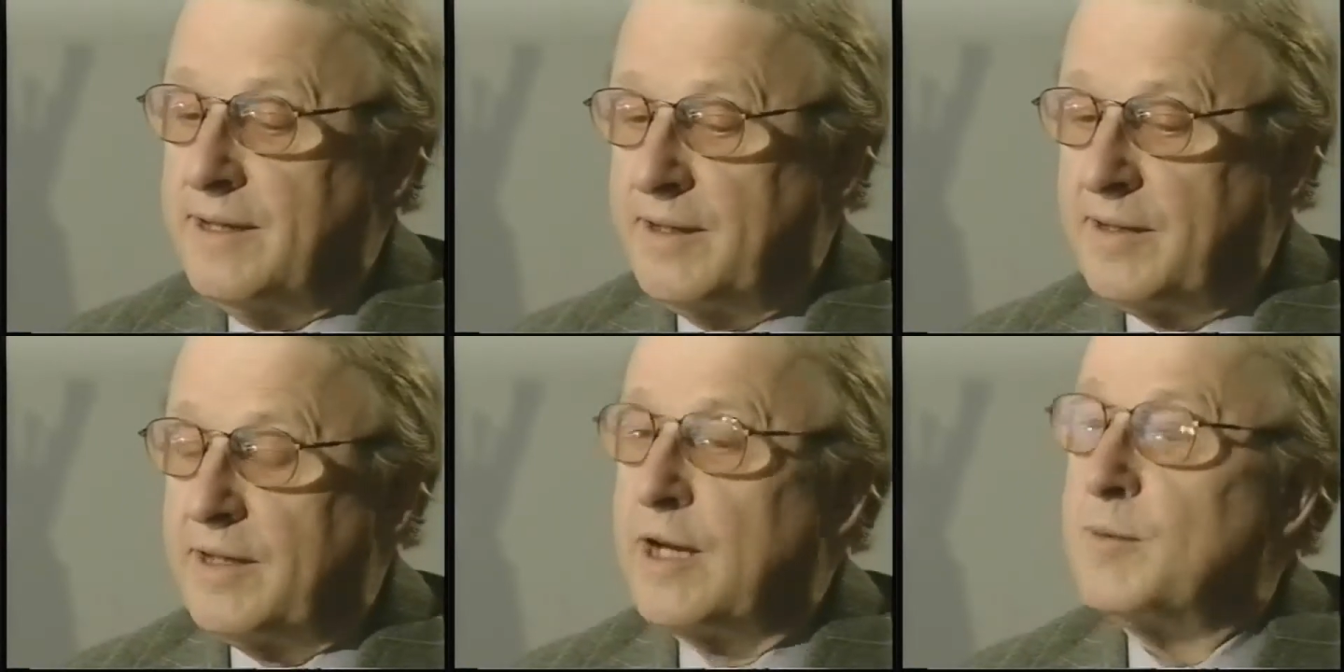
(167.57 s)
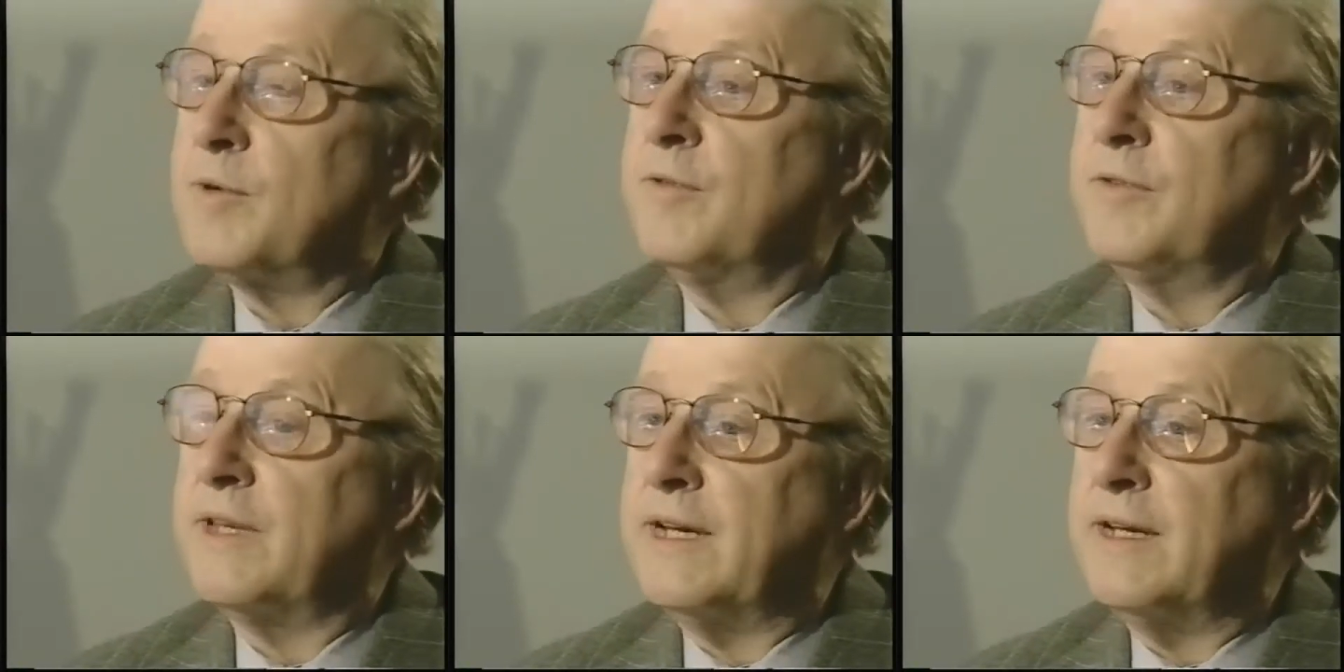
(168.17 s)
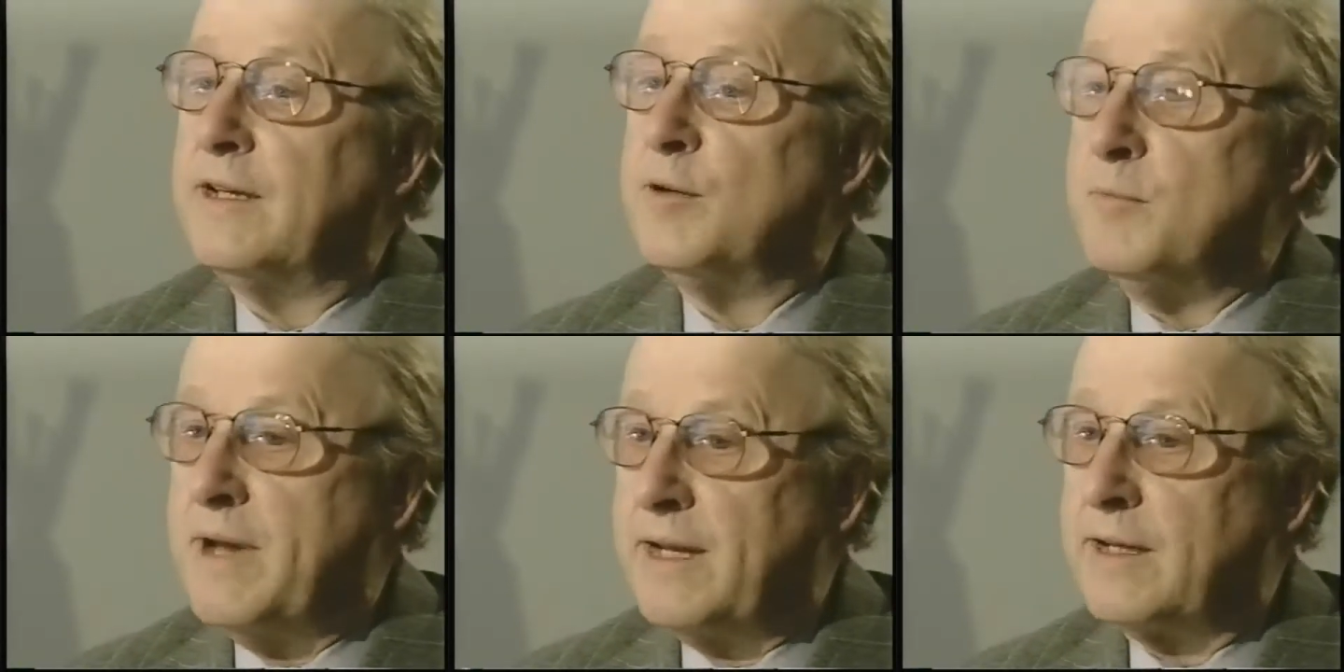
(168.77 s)
this type of thing,
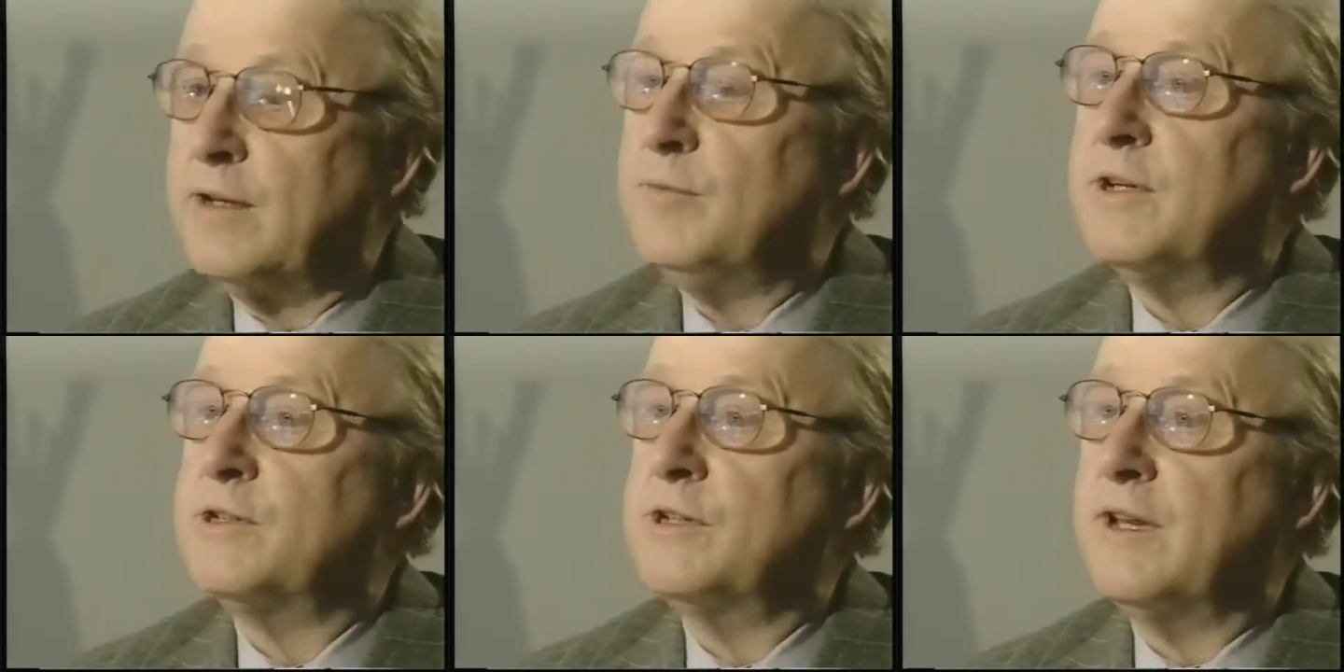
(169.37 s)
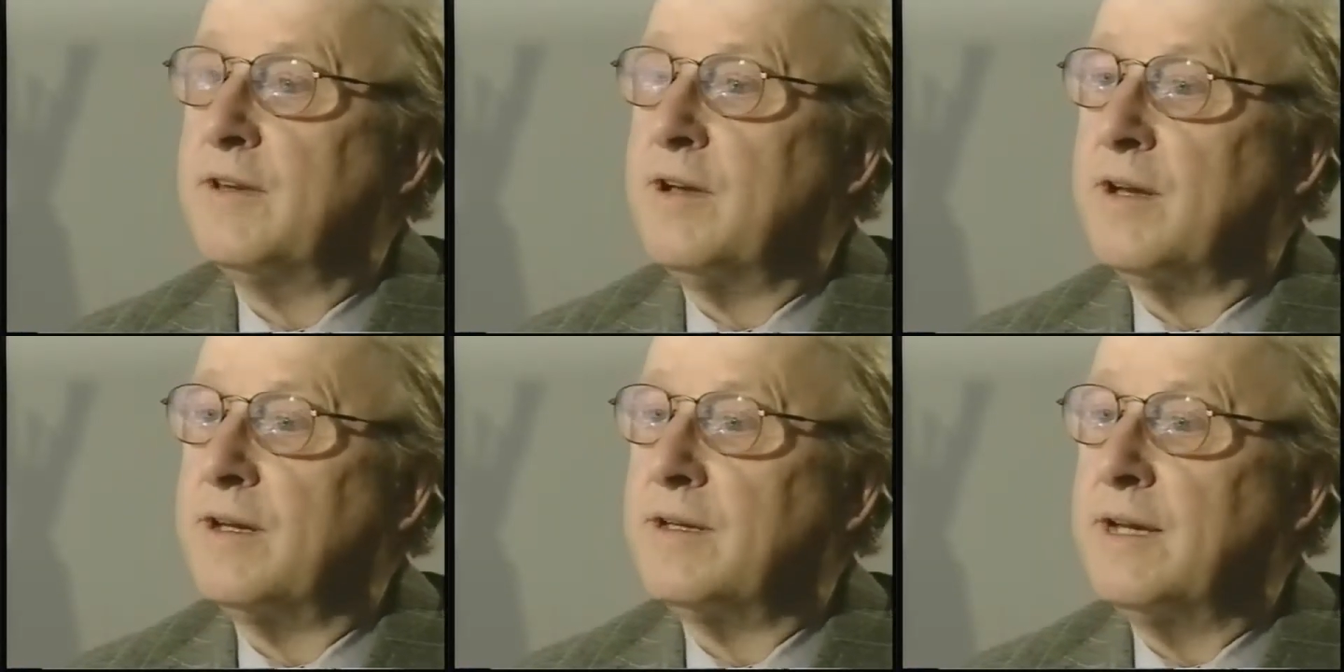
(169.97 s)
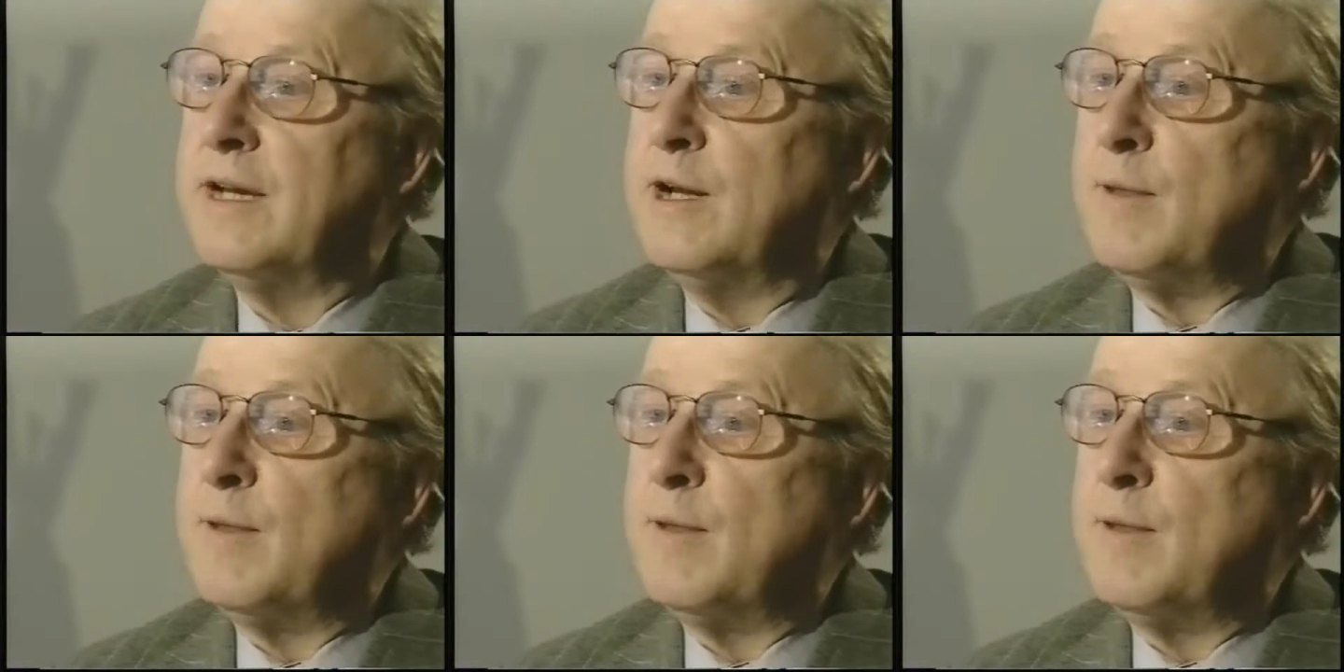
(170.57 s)
the manner in which he has done it,